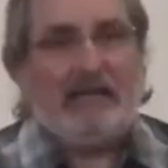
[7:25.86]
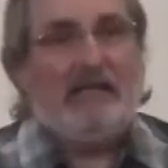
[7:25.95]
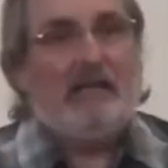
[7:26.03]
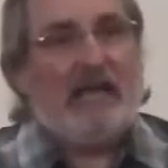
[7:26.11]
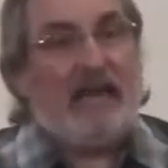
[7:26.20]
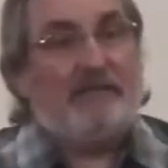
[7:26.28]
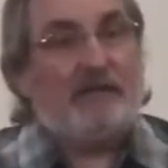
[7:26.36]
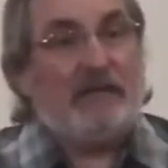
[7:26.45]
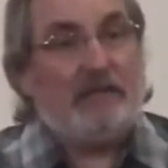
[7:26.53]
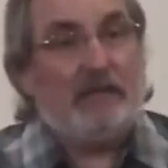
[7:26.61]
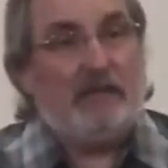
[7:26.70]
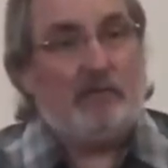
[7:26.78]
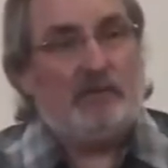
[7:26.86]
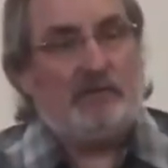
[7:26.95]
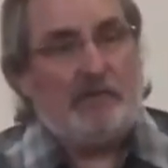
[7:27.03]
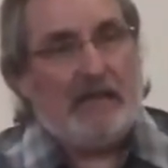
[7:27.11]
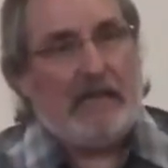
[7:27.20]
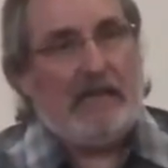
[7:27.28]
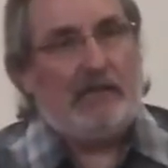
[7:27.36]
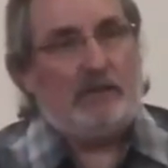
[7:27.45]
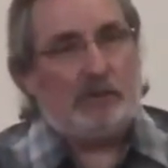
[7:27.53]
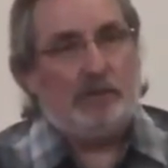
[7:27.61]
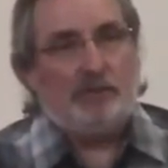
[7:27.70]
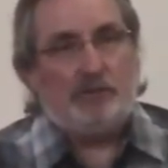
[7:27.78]
Everything was made
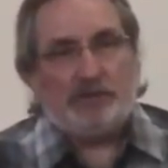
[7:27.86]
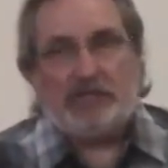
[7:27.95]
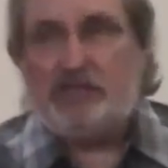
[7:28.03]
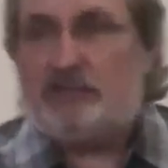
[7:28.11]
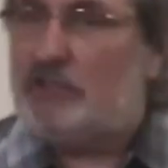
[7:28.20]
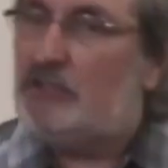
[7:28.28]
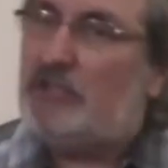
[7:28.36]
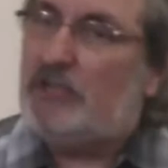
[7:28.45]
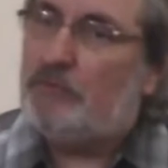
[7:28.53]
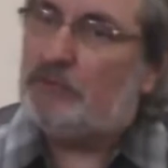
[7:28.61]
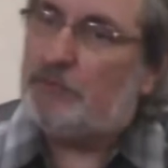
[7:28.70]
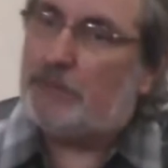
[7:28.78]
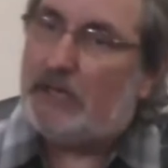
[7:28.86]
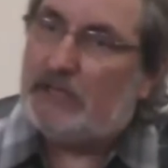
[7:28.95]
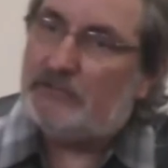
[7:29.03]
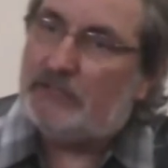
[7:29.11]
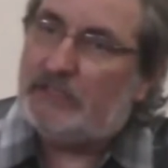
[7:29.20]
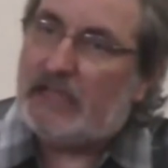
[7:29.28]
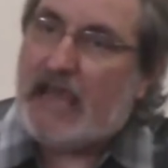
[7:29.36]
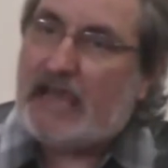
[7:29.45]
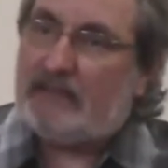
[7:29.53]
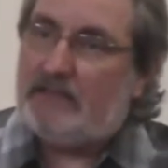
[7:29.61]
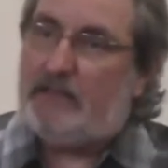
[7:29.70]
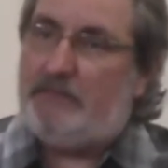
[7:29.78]
through Jesus. He was present
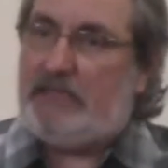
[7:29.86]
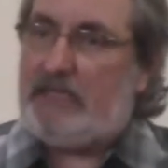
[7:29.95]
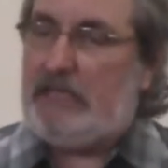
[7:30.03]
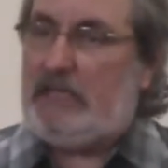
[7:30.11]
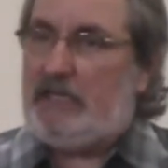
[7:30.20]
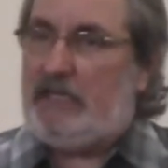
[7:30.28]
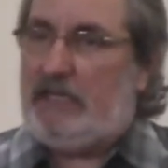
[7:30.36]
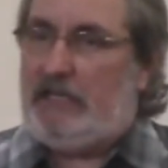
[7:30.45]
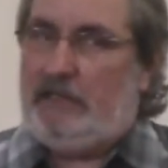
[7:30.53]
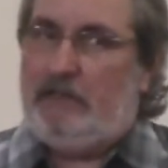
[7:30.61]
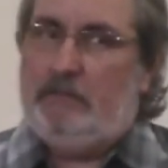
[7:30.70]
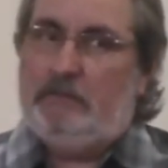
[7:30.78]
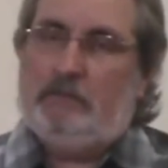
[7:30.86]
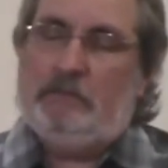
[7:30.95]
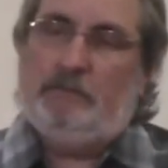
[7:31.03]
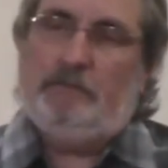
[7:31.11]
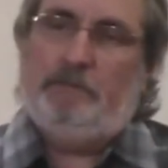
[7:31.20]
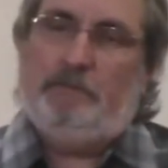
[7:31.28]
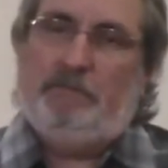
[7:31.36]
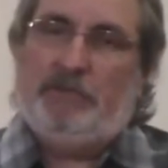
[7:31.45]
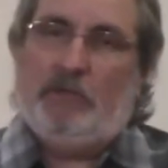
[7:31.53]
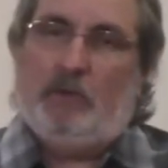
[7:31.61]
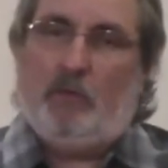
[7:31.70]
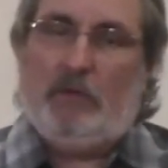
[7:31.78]
at the beginning
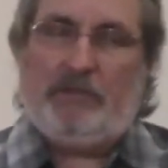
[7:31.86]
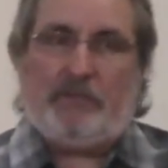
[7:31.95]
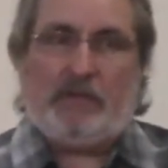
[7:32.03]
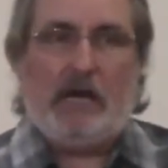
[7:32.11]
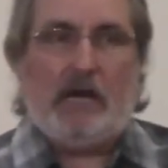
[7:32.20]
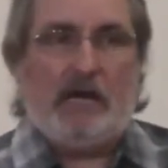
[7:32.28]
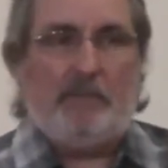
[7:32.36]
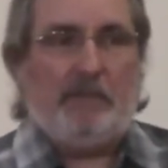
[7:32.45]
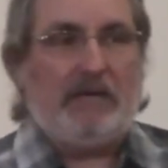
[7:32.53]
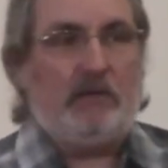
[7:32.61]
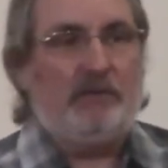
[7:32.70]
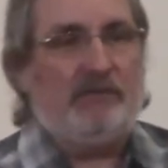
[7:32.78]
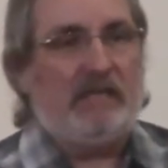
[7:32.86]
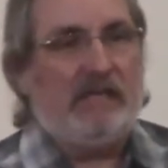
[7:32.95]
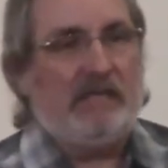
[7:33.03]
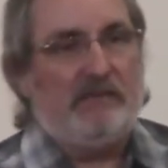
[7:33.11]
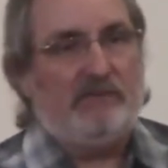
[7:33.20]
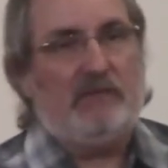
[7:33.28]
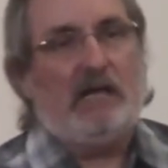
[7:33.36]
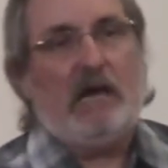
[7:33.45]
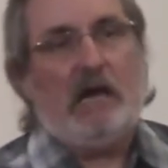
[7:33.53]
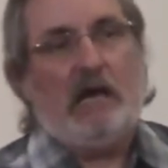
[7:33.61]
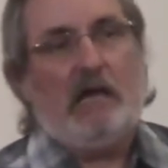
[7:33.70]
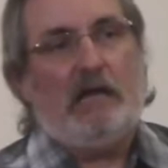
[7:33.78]
with God because he is
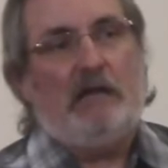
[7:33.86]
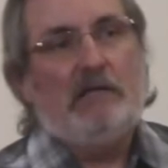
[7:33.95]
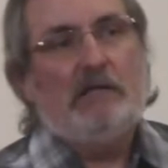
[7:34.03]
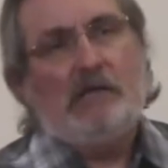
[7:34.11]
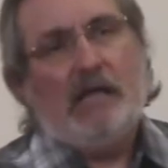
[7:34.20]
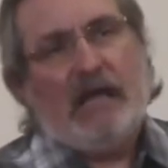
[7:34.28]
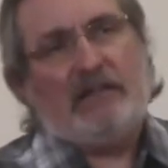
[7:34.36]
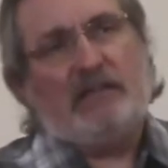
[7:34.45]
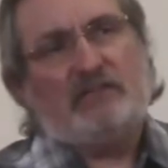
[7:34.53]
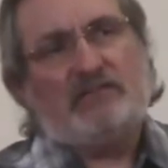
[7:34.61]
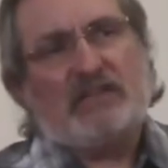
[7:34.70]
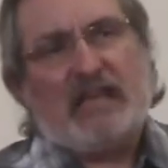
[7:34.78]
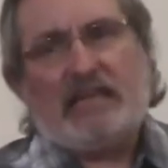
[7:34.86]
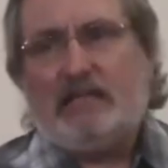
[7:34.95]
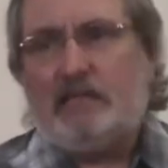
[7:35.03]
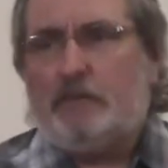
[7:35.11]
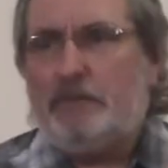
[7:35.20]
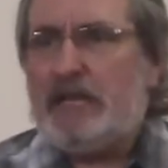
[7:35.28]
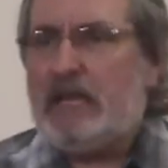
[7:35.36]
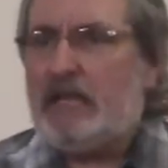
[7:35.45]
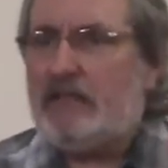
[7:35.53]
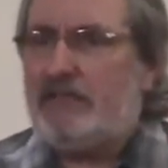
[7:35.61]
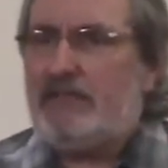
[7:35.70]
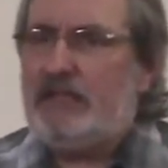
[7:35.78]
God. And the second big
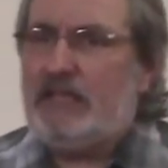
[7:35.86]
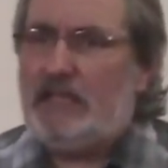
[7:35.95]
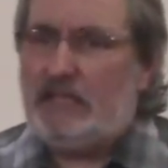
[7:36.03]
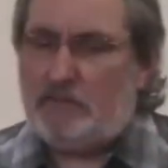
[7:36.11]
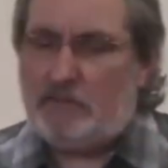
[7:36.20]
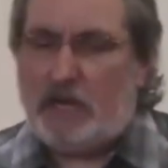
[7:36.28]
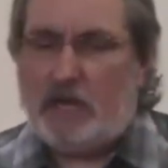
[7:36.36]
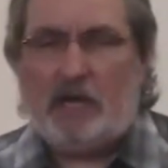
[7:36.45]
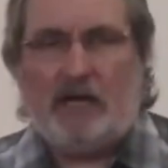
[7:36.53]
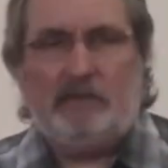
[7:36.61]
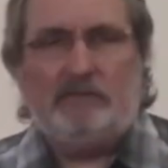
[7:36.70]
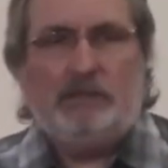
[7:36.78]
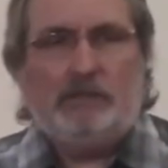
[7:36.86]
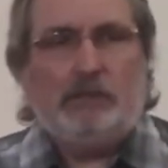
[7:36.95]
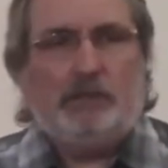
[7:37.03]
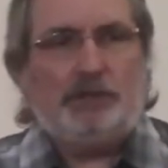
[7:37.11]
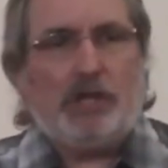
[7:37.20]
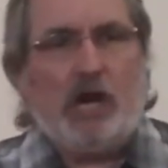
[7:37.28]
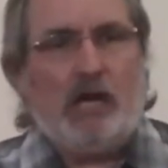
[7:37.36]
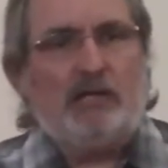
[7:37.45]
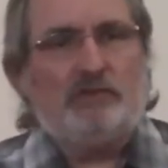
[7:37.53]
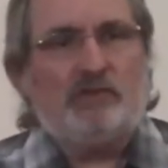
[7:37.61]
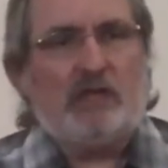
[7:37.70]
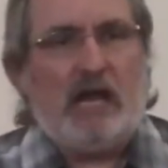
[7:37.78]
theme of
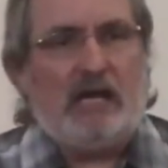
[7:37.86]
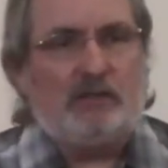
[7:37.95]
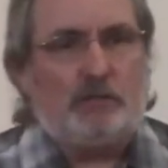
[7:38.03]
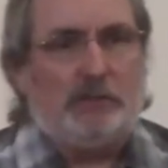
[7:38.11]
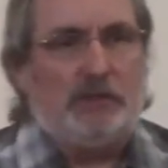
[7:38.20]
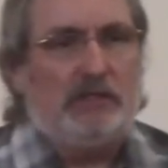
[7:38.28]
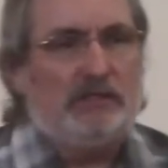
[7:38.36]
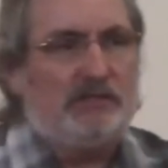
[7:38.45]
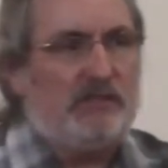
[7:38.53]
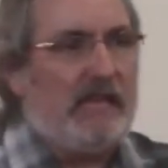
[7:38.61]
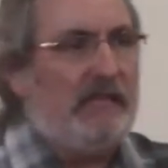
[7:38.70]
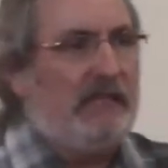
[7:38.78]
John's gospel is that